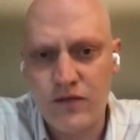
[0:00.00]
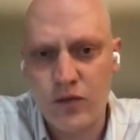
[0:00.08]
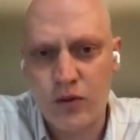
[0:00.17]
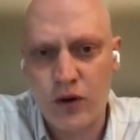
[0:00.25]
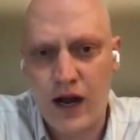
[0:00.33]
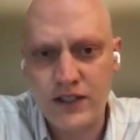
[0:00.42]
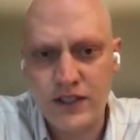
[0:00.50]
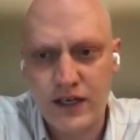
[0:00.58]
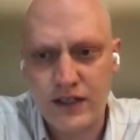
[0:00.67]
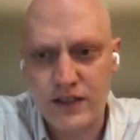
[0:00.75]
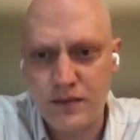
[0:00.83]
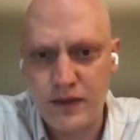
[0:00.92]
for
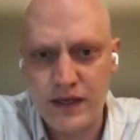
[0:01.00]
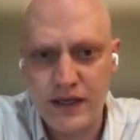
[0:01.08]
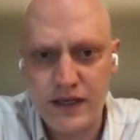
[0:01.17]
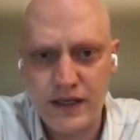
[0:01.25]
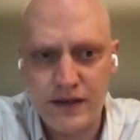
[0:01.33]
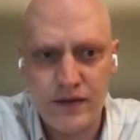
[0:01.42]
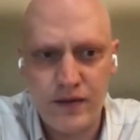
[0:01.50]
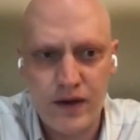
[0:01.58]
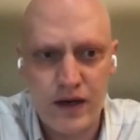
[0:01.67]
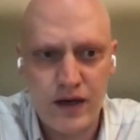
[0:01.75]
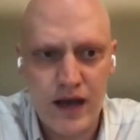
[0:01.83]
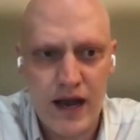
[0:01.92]
projects to be
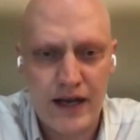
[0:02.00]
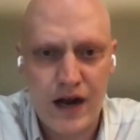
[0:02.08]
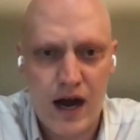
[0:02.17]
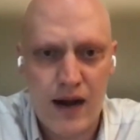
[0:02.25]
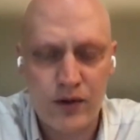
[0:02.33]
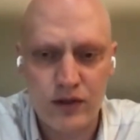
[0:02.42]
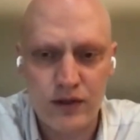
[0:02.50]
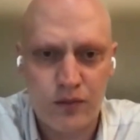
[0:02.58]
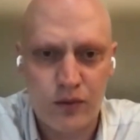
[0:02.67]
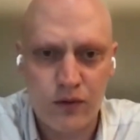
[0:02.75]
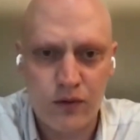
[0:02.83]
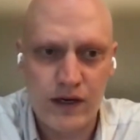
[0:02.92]
economical in
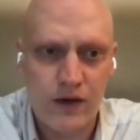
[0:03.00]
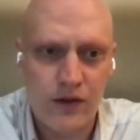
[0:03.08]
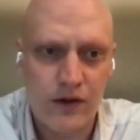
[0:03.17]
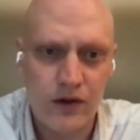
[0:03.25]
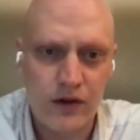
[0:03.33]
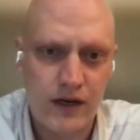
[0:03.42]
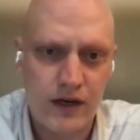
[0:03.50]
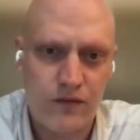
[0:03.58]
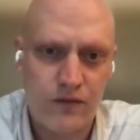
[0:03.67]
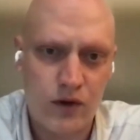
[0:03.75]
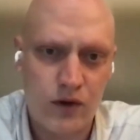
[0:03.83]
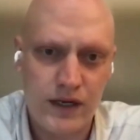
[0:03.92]
Puerto Rico, they're looking at
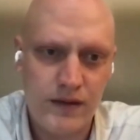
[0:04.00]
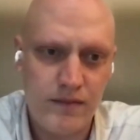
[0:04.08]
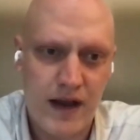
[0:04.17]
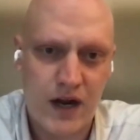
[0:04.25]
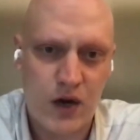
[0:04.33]
40